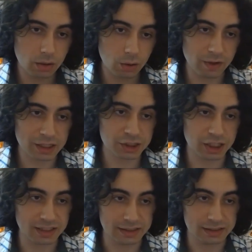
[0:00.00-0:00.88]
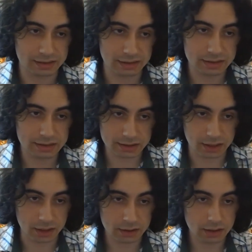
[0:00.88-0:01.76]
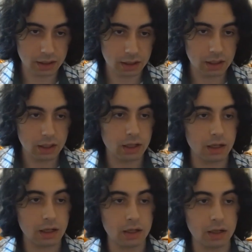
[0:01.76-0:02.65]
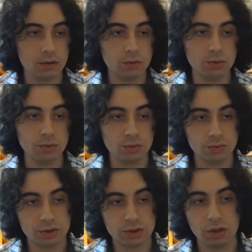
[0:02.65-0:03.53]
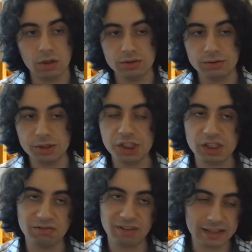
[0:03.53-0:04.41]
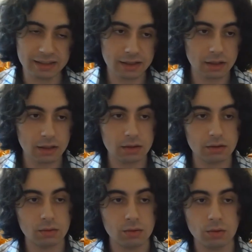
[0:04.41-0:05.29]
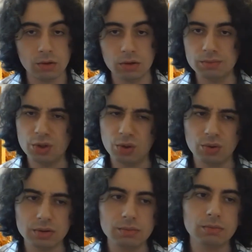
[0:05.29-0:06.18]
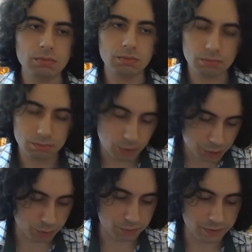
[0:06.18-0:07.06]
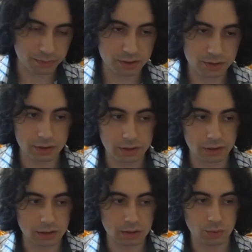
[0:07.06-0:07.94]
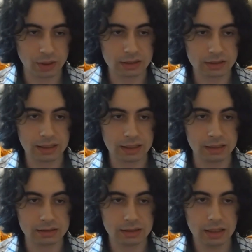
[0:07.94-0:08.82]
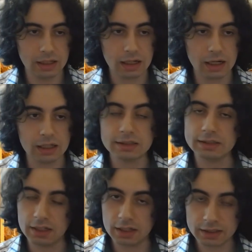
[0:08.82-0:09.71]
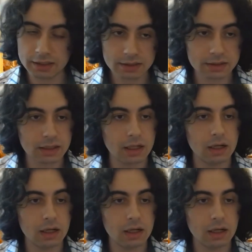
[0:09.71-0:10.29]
Hovakshatar's son, who's called Rishdi Vaiga, or known much more famously in the West as Astyages,